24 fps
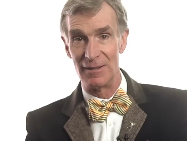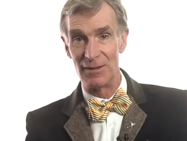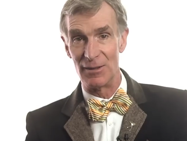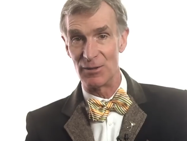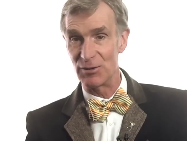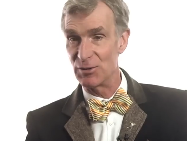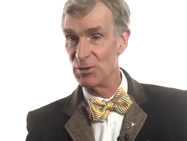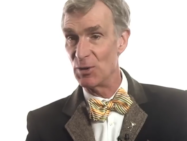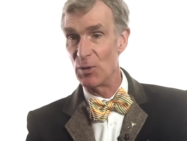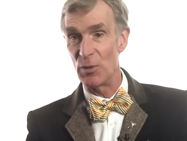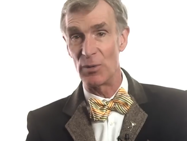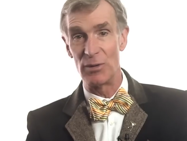
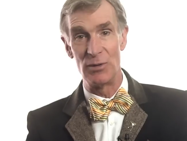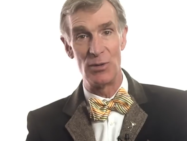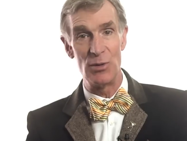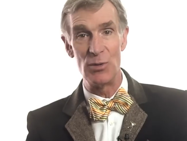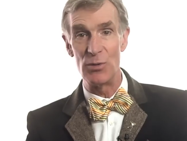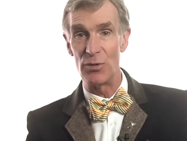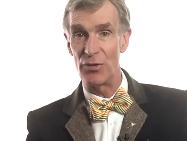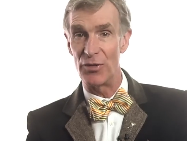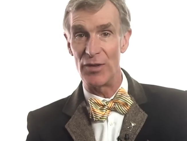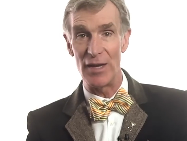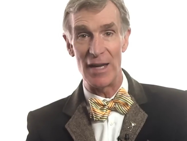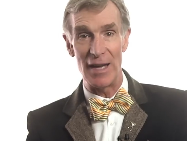There's no
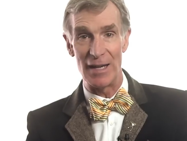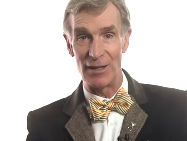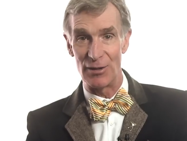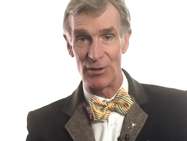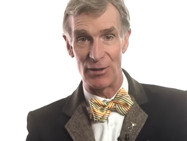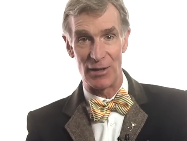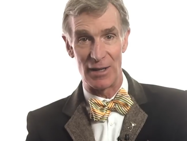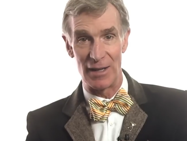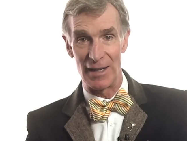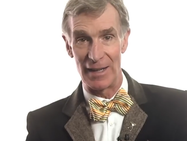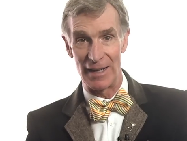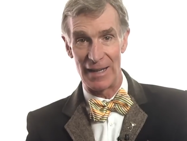new thing
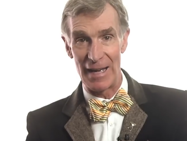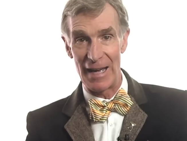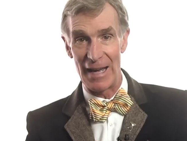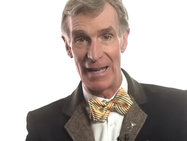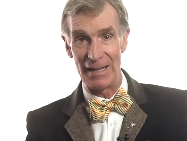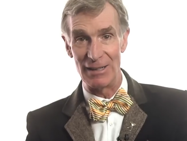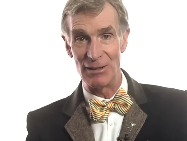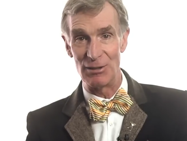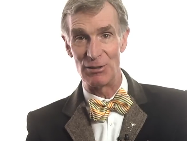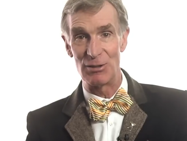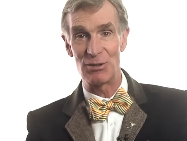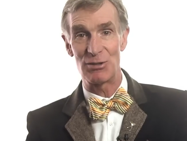you're going to
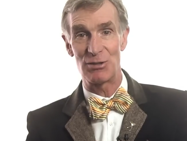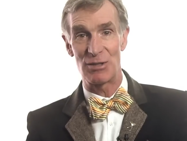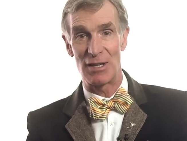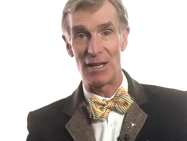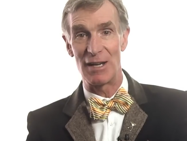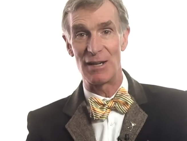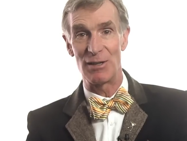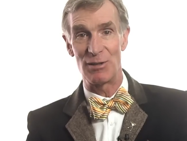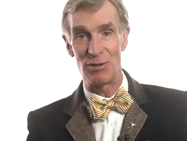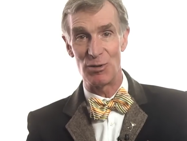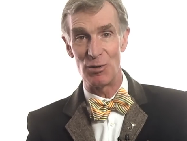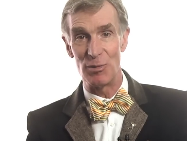get. You just
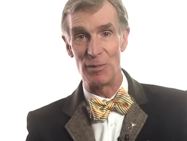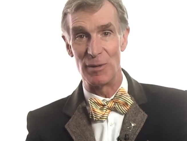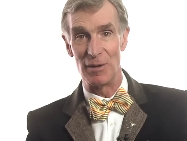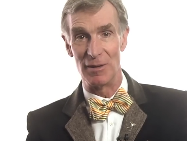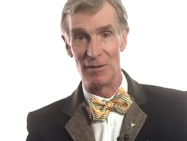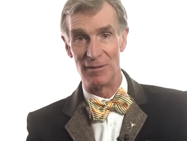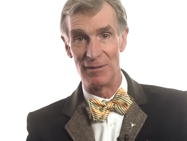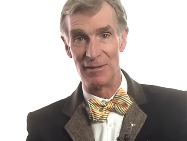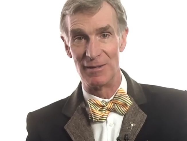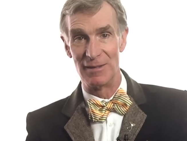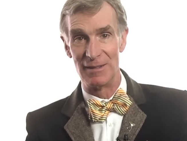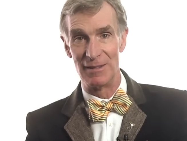get a human.